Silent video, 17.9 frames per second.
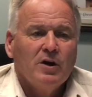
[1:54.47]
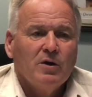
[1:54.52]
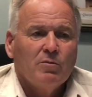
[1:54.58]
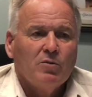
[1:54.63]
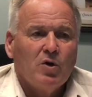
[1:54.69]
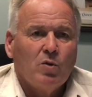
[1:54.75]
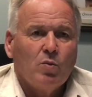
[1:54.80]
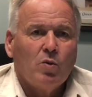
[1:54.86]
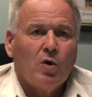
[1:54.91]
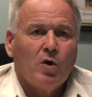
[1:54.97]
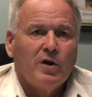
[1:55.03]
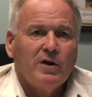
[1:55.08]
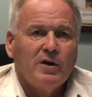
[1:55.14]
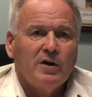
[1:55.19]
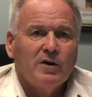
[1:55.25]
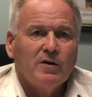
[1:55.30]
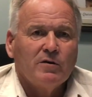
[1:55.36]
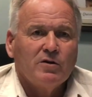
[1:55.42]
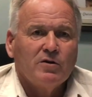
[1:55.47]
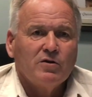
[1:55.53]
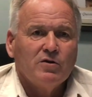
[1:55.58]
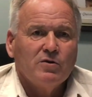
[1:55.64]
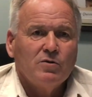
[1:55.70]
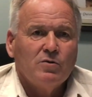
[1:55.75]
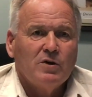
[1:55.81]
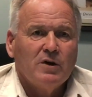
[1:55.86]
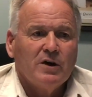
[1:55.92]
by widening it
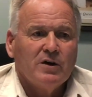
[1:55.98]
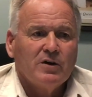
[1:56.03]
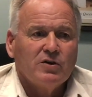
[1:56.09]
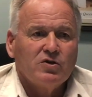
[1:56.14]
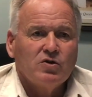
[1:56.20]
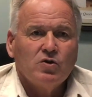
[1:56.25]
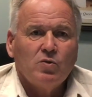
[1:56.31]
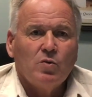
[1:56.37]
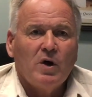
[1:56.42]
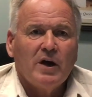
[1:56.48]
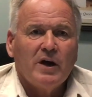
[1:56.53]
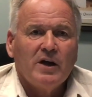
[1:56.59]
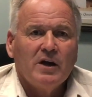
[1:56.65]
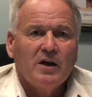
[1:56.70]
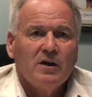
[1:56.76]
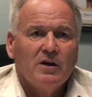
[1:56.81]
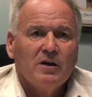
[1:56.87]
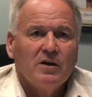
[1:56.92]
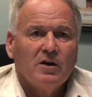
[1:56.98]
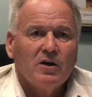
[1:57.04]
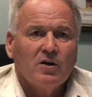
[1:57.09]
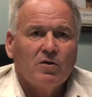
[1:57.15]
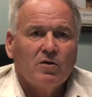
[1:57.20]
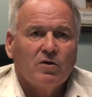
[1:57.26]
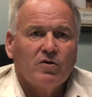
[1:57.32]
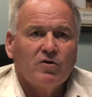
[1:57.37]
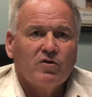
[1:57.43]
to 2-way
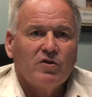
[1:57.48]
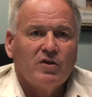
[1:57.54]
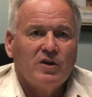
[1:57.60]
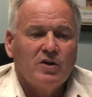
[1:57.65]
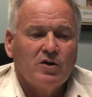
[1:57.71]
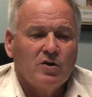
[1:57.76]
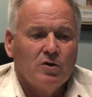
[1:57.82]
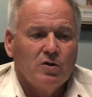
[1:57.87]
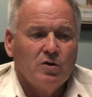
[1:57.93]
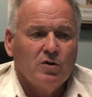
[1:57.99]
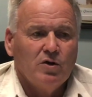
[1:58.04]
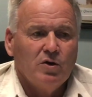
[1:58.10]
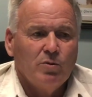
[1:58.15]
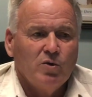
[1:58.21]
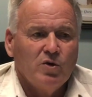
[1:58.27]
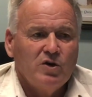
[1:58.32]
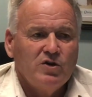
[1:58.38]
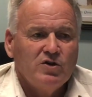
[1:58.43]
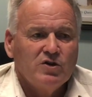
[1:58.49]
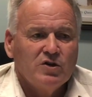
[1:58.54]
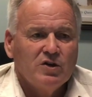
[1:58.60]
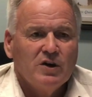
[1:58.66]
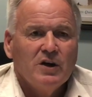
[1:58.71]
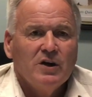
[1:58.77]
across the Kalulu Bridge.